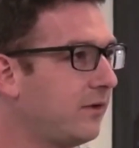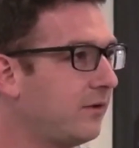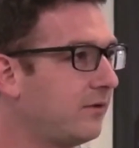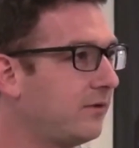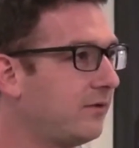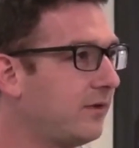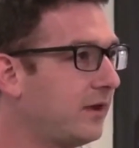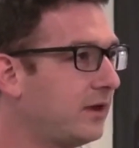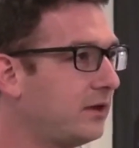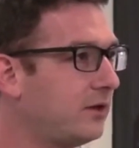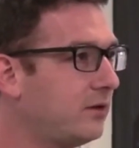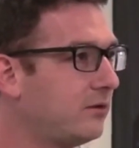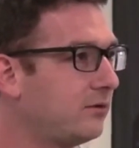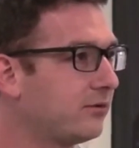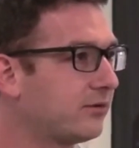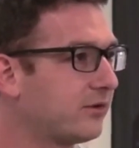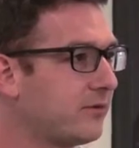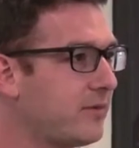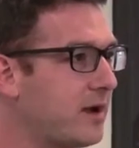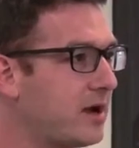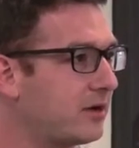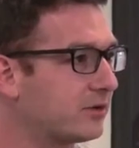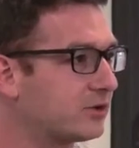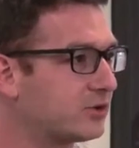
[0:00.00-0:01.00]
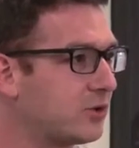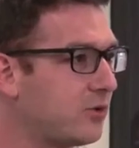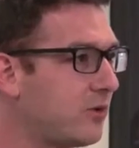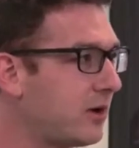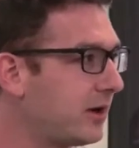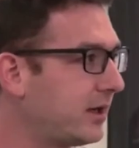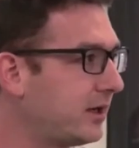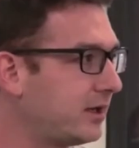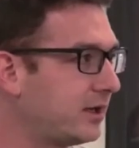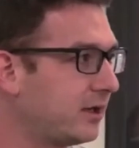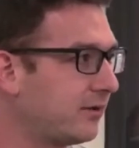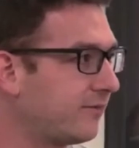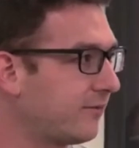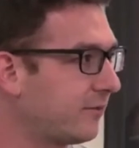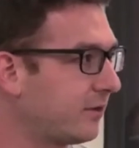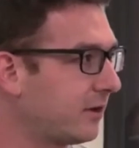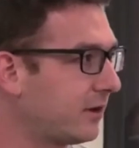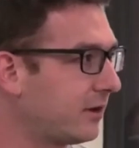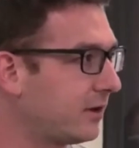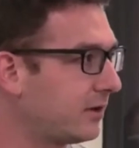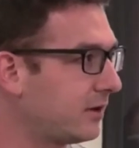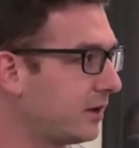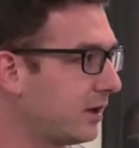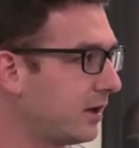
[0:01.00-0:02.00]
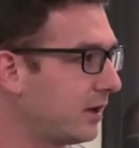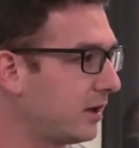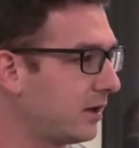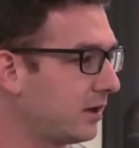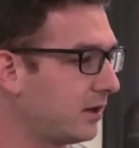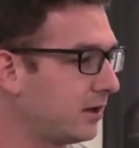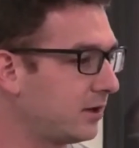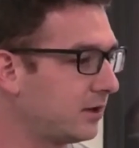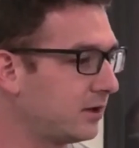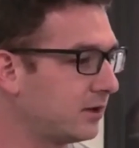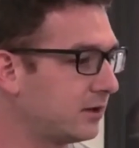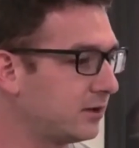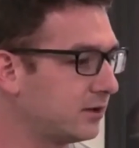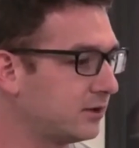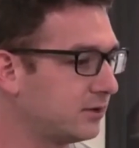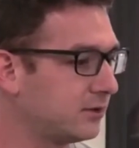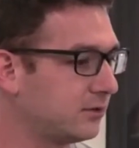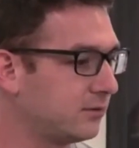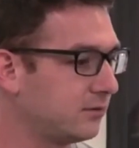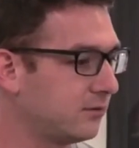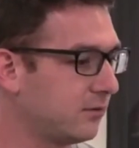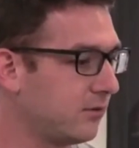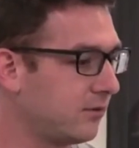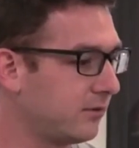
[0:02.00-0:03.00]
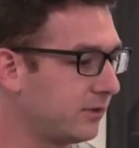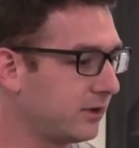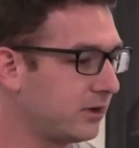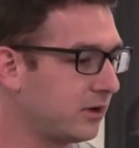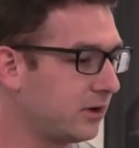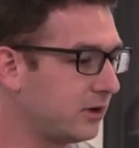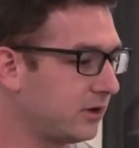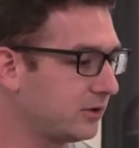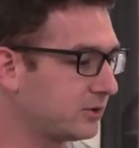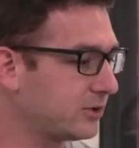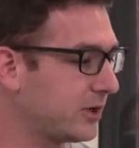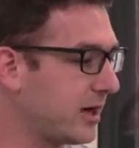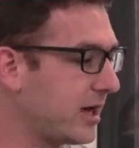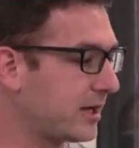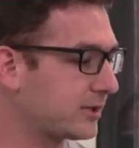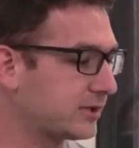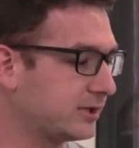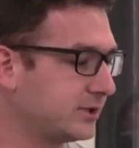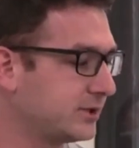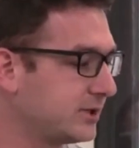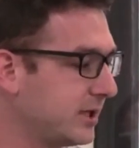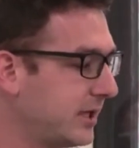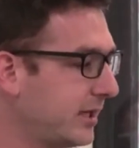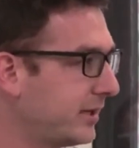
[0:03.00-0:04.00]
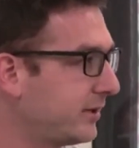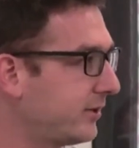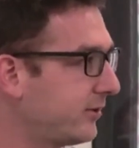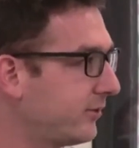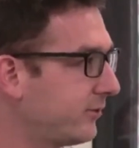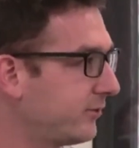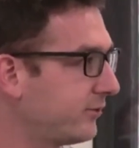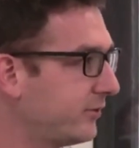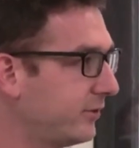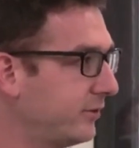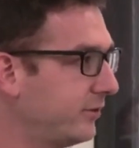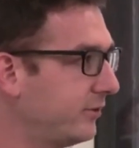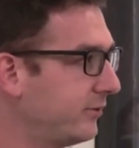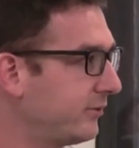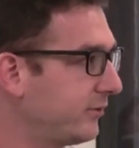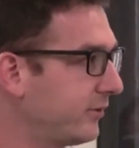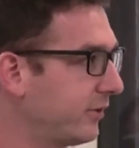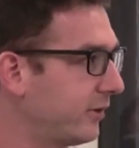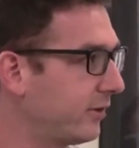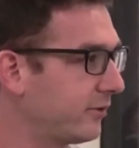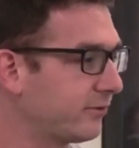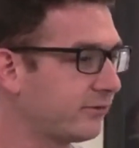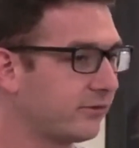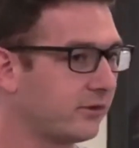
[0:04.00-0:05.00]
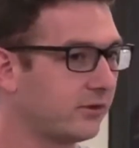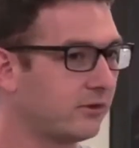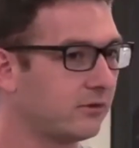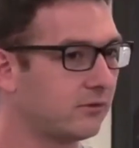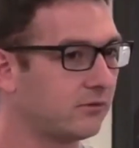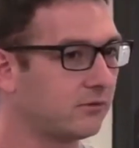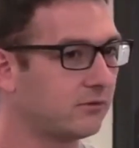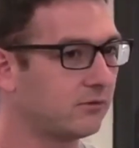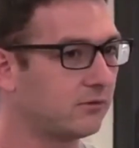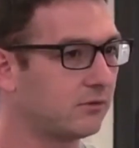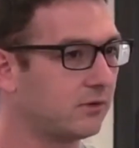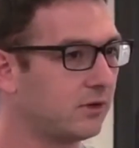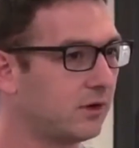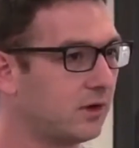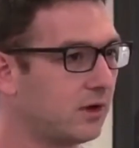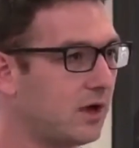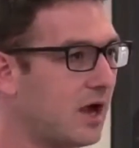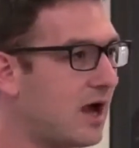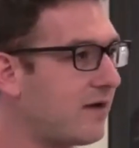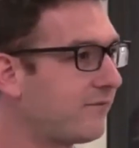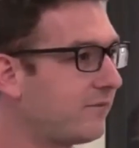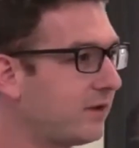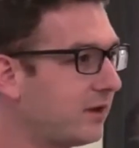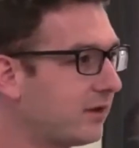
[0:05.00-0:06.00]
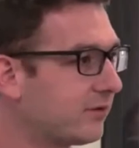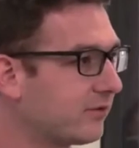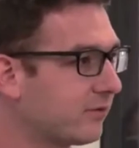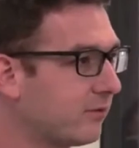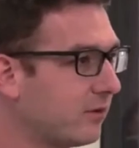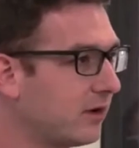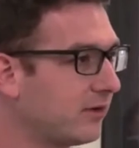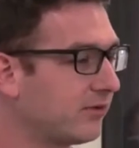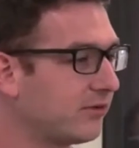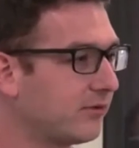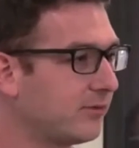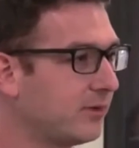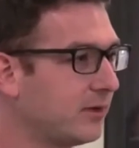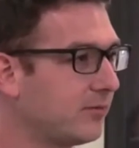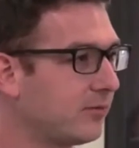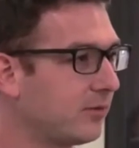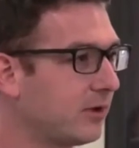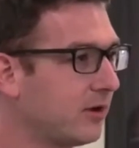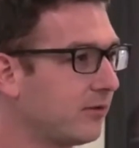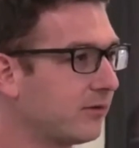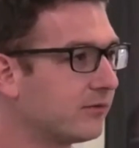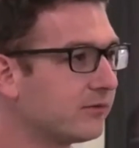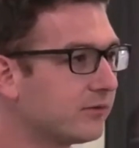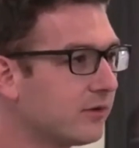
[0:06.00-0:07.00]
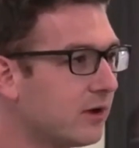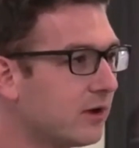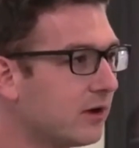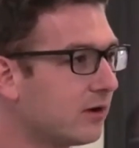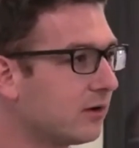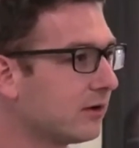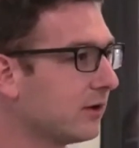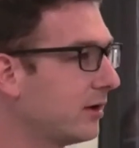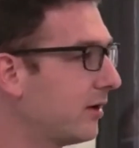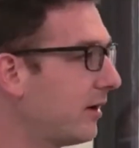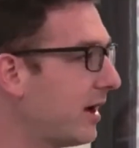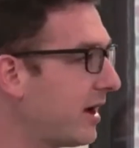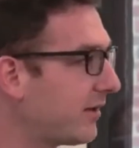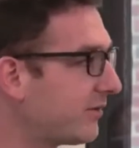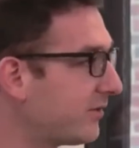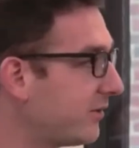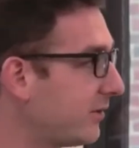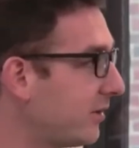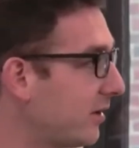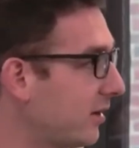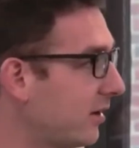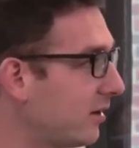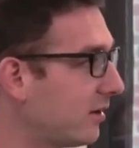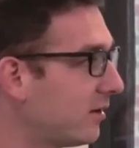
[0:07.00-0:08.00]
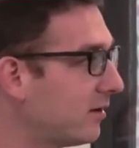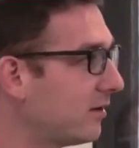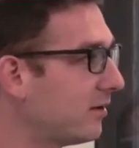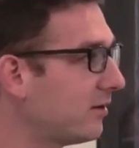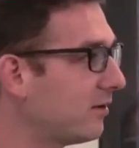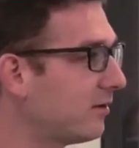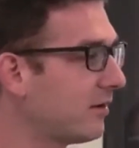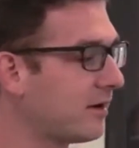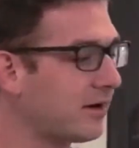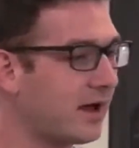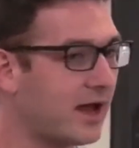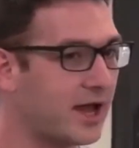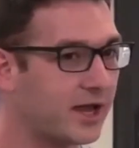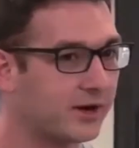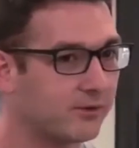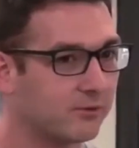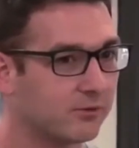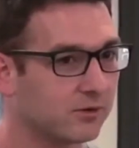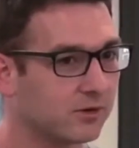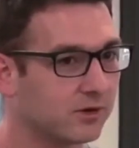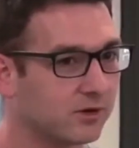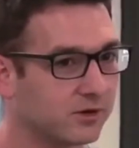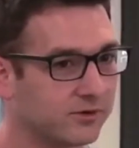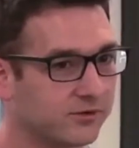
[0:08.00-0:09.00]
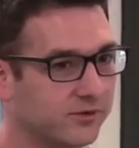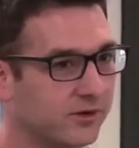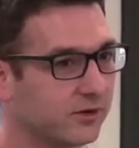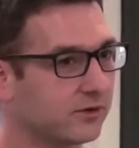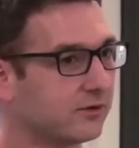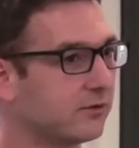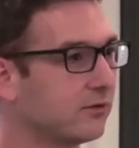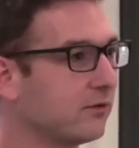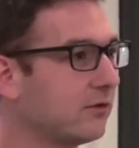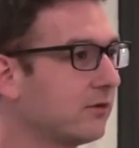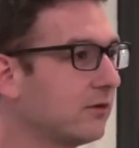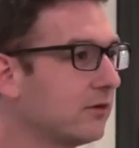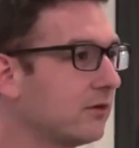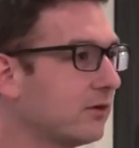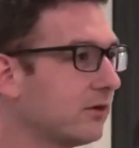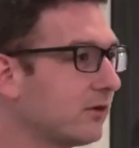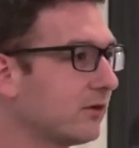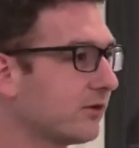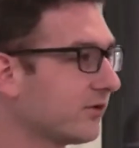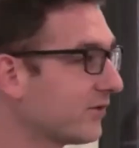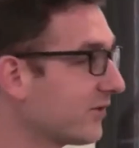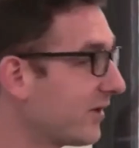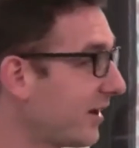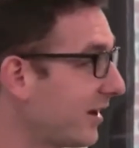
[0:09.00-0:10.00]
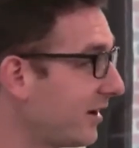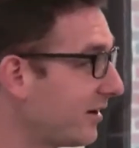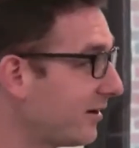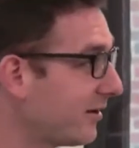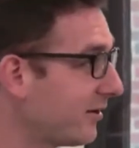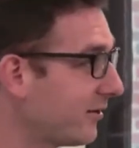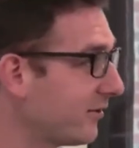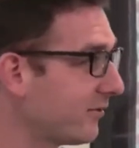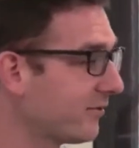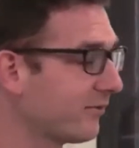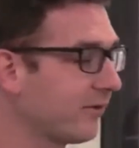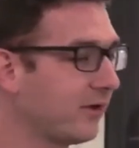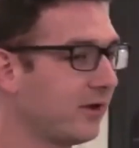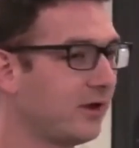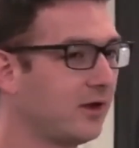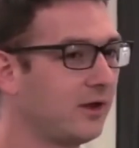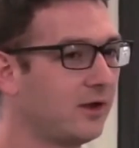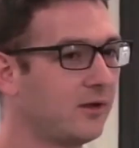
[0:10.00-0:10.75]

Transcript: they used about 20 different uh, what we call traction channels to do so. So obvious ones that people always know, you know, SEO, AdWords on Google, sales.